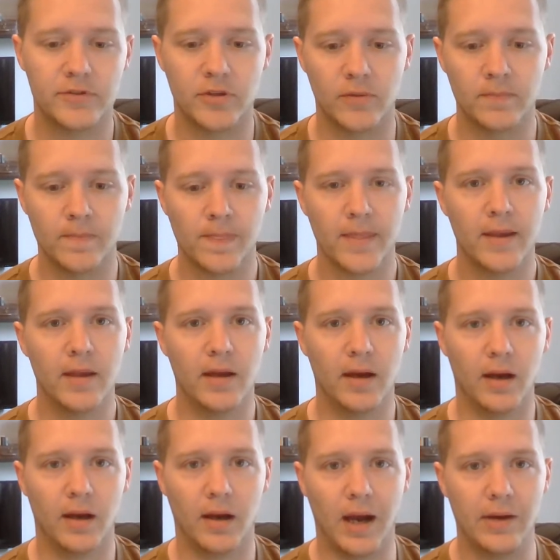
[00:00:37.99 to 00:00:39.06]
So
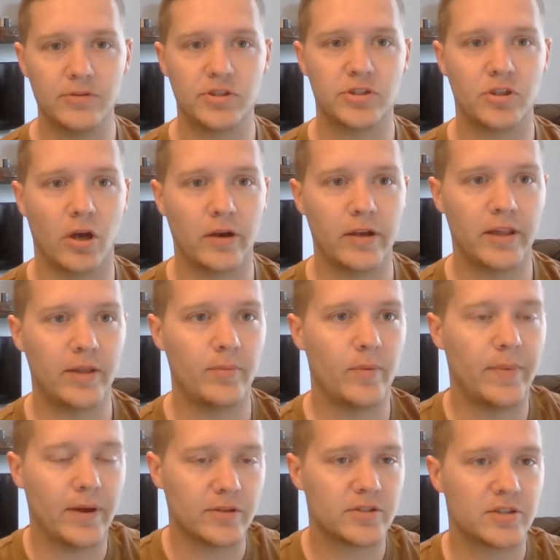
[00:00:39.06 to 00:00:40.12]
I was just talking to them
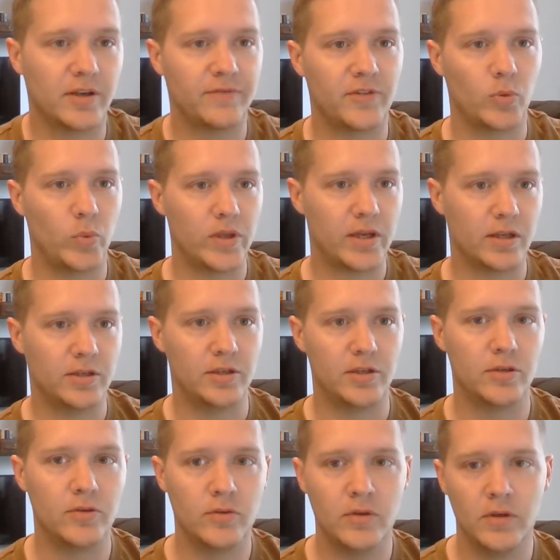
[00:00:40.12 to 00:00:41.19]
about stuff that we could
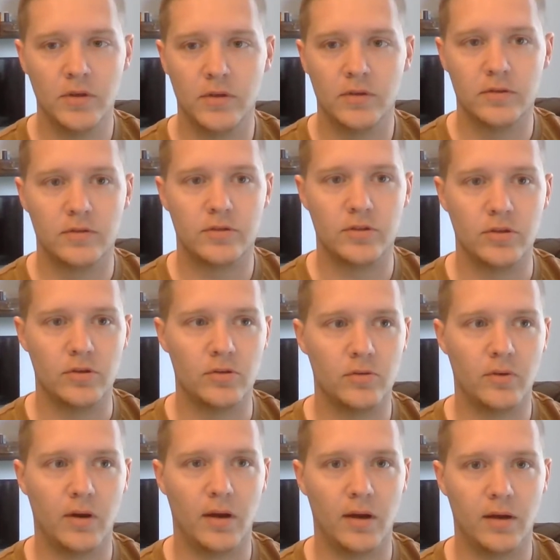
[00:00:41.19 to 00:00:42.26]
do to,
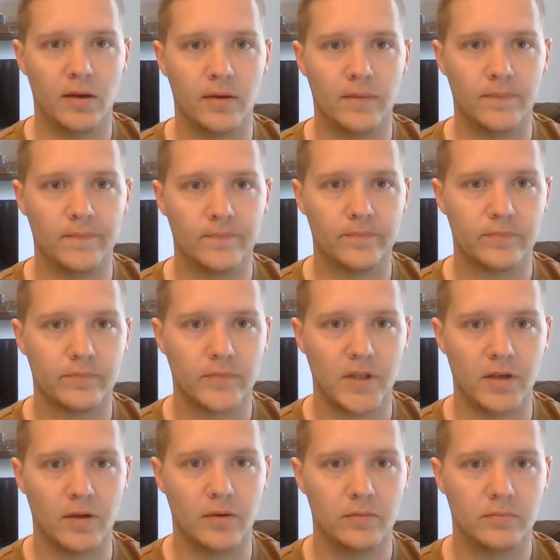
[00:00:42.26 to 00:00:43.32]

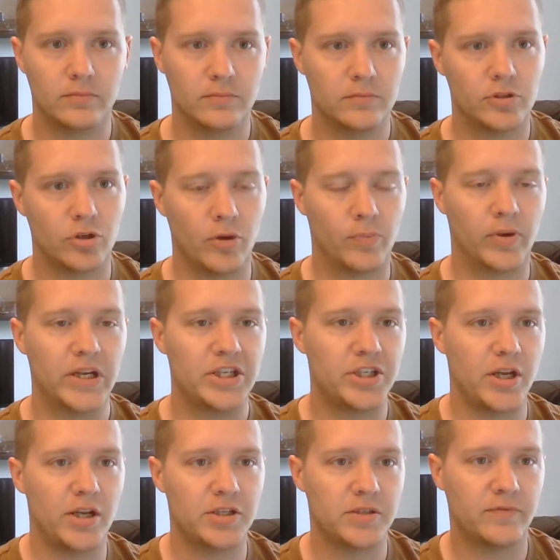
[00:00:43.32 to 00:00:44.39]
you know, show
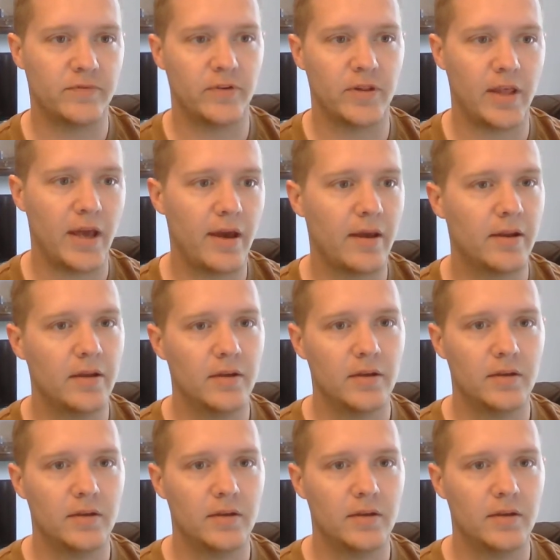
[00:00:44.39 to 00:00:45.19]
appreciation for that.